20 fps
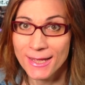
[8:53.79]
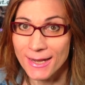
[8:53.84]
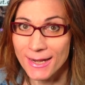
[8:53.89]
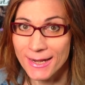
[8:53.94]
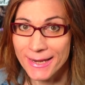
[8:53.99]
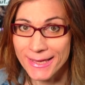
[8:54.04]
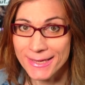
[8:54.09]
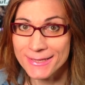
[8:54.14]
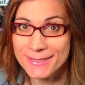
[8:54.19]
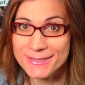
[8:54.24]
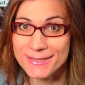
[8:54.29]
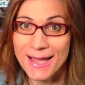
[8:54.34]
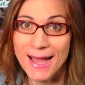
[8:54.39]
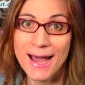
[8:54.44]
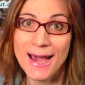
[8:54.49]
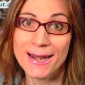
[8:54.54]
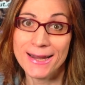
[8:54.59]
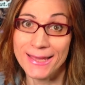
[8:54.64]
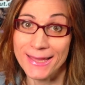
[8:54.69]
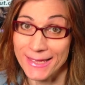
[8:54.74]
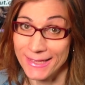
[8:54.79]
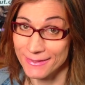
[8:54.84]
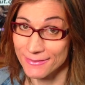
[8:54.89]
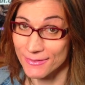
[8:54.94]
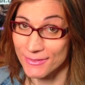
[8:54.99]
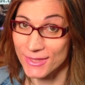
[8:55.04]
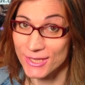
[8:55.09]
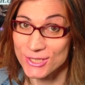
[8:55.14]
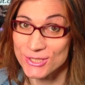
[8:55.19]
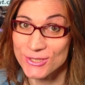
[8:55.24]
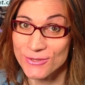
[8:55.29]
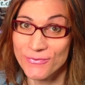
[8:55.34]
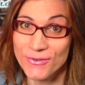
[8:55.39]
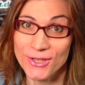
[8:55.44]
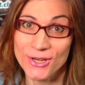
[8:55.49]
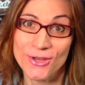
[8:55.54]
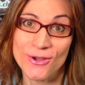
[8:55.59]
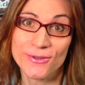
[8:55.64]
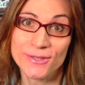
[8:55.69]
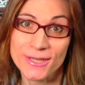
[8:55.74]
Links are in this
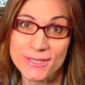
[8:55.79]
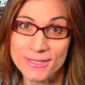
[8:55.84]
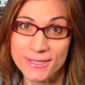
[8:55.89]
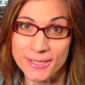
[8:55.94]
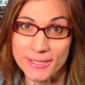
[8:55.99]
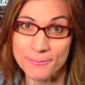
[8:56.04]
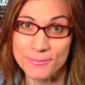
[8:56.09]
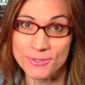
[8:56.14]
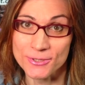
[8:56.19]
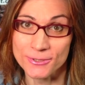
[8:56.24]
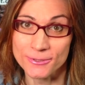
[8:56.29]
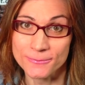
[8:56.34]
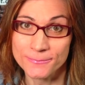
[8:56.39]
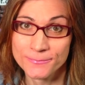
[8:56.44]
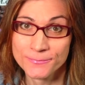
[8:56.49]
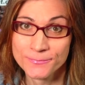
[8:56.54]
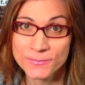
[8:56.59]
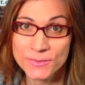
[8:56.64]
video description.